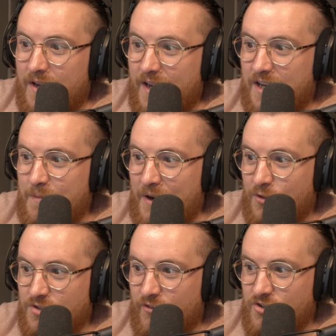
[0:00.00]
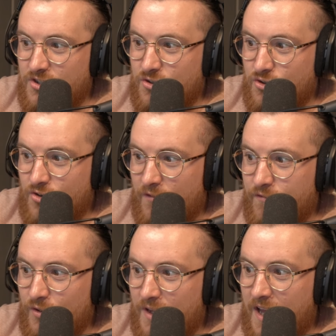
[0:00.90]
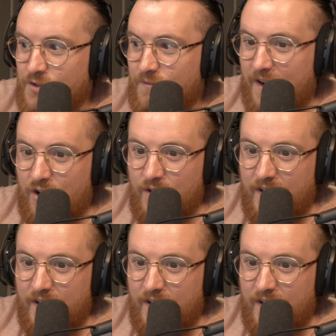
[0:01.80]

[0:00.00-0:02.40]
in Commandos Origins, you'll join front lines with iconic